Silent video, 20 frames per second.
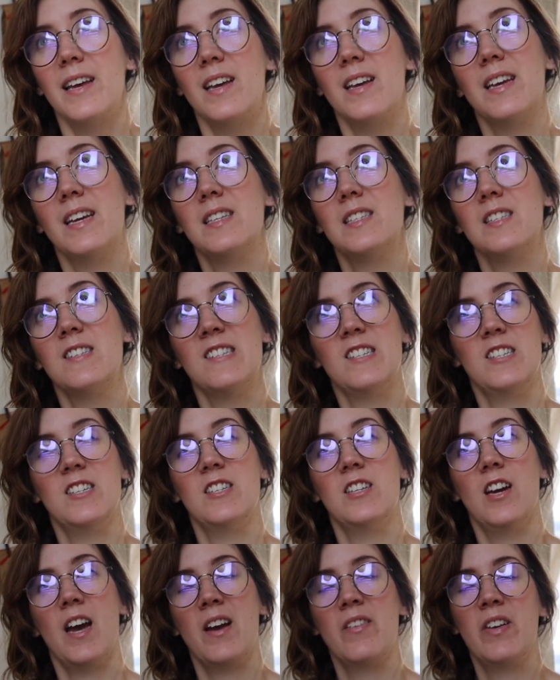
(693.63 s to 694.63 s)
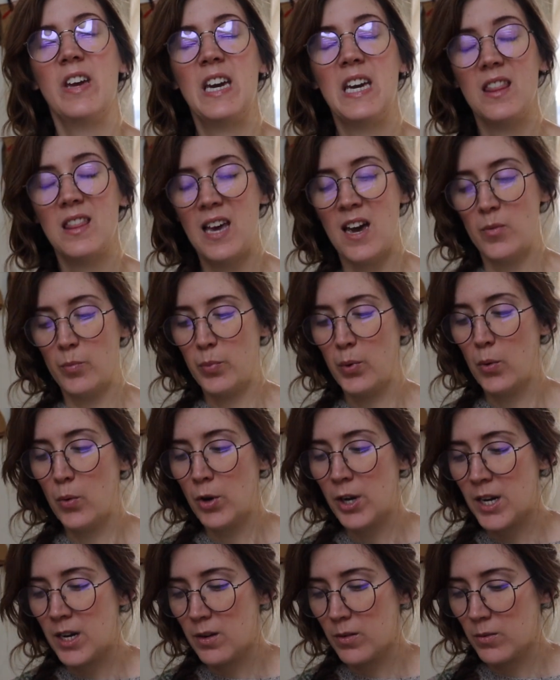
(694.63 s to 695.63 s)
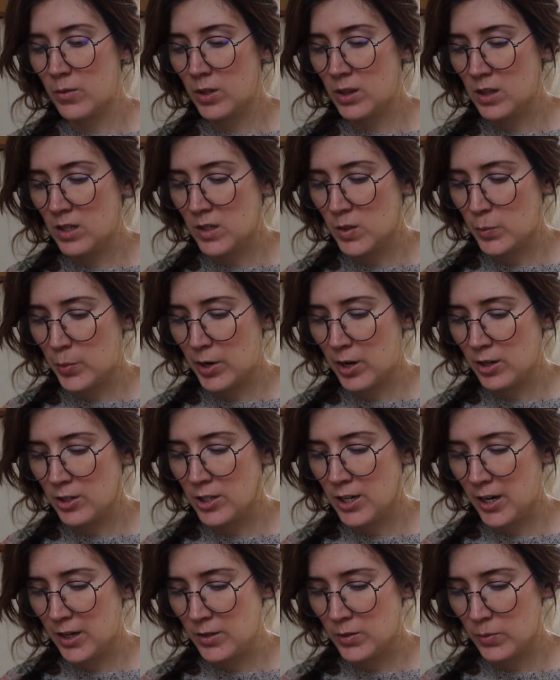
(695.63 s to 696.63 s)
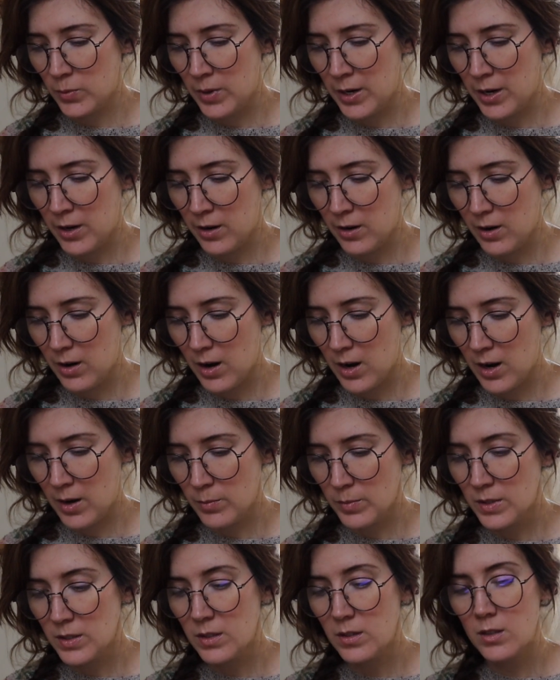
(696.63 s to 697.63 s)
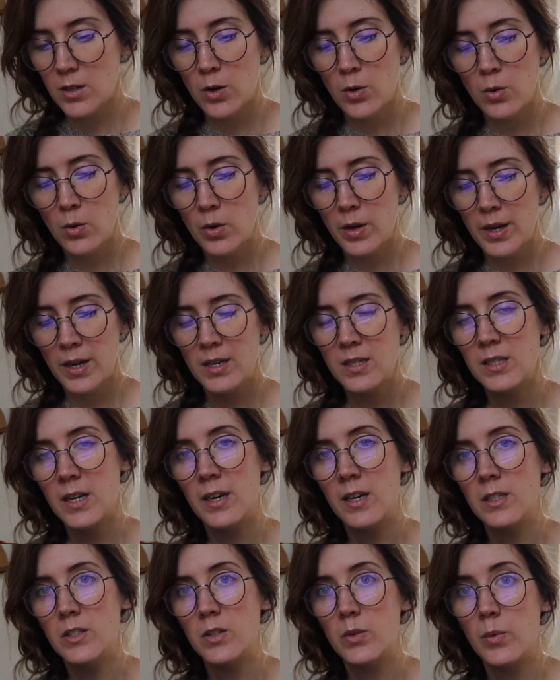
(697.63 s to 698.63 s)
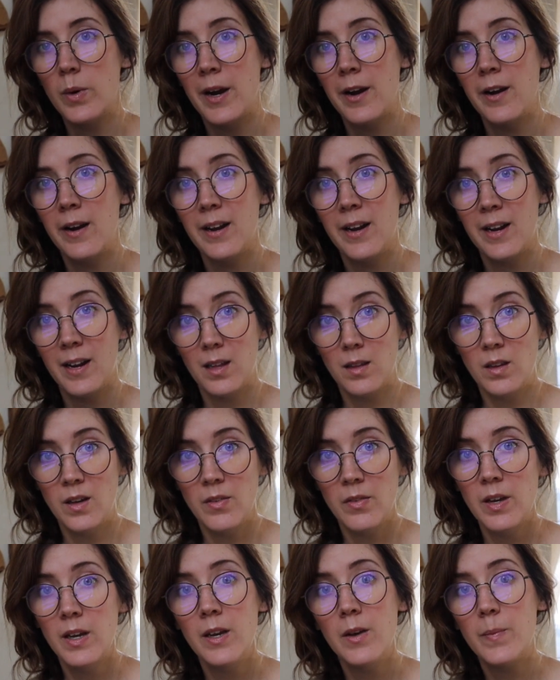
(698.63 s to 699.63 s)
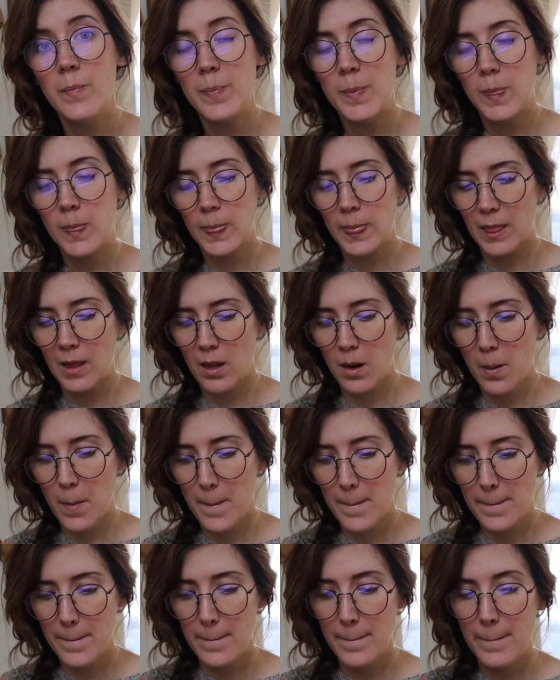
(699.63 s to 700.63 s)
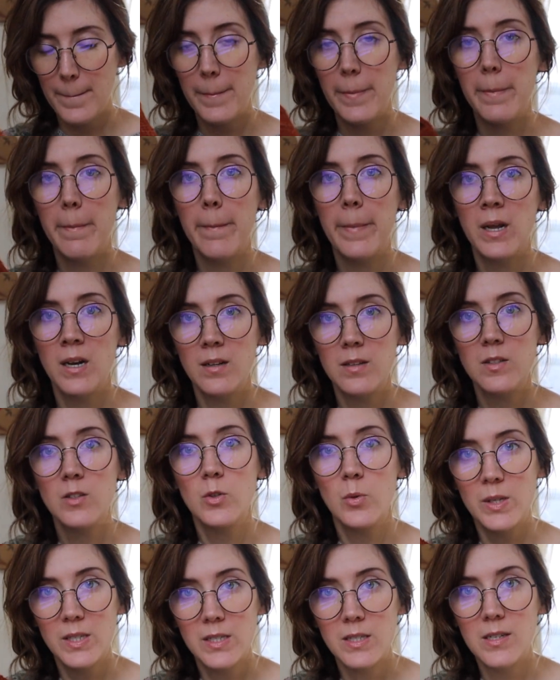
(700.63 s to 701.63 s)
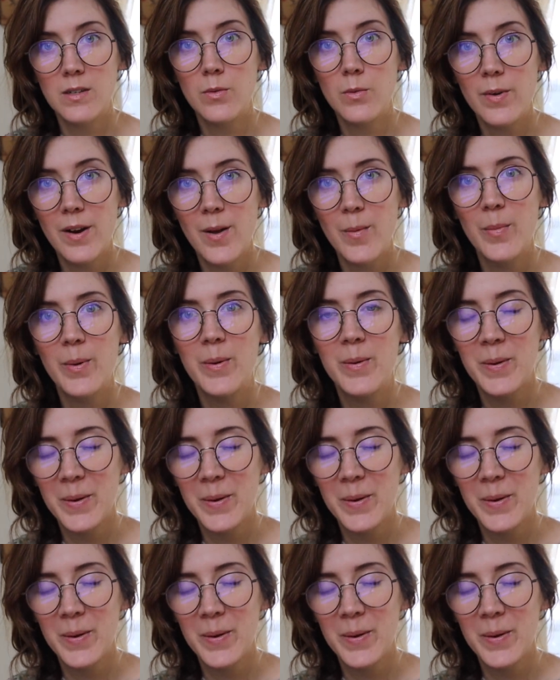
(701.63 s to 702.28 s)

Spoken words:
I've hit that point with this project where I'm so excited to wear it and I love it, but it's twisted rib.